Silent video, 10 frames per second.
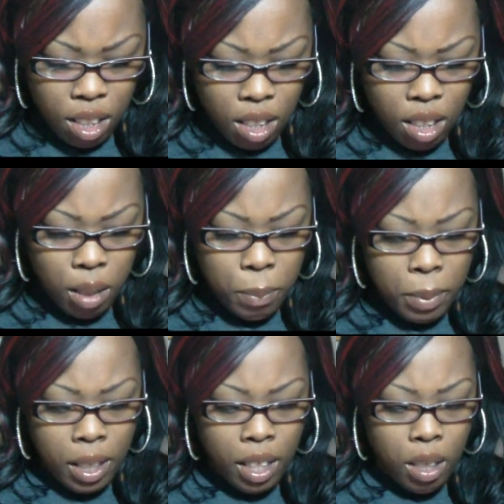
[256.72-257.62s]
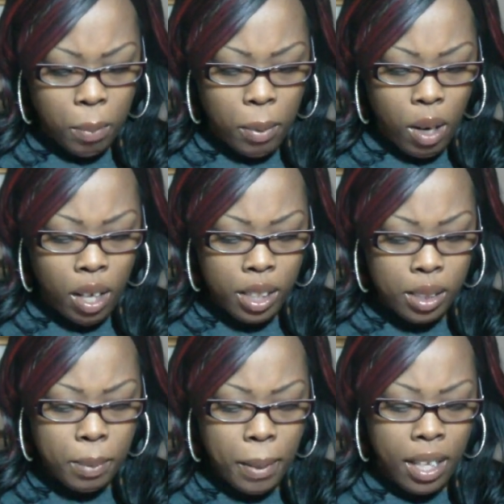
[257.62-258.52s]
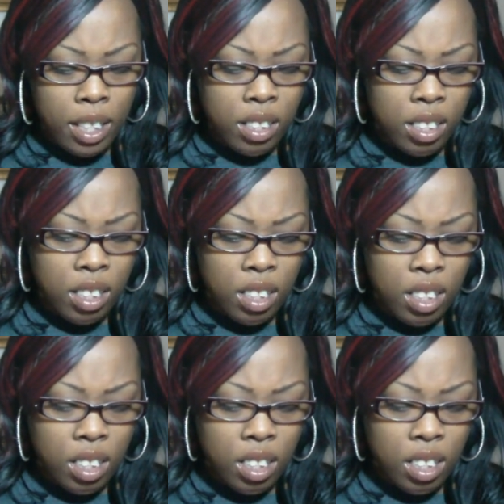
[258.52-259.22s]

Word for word: a good bit of parting space.